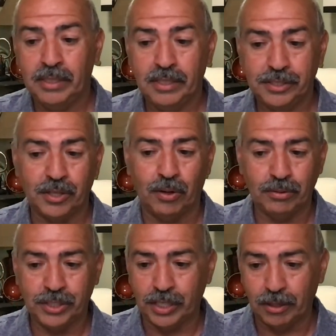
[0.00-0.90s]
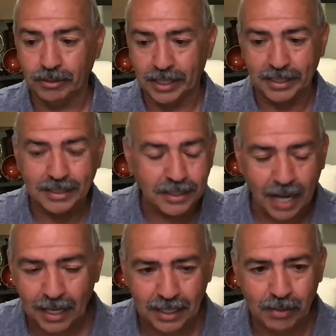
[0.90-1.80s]
So she knows
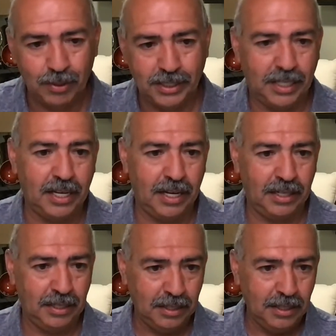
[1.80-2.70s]
exactly what to get.